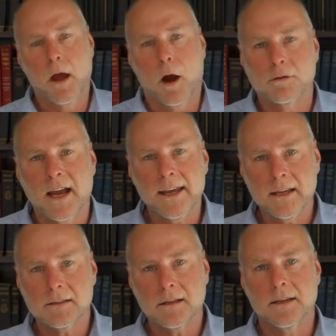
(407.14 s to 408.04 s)
I'll
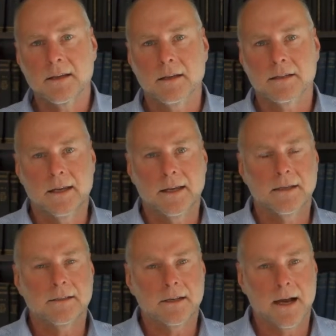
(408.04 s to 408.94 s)
take it to the
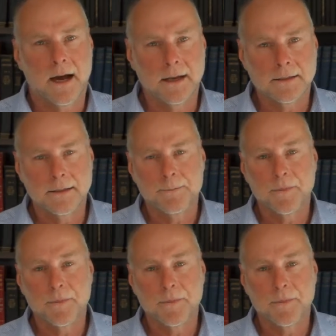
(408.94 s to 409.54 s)
guillotine to cut.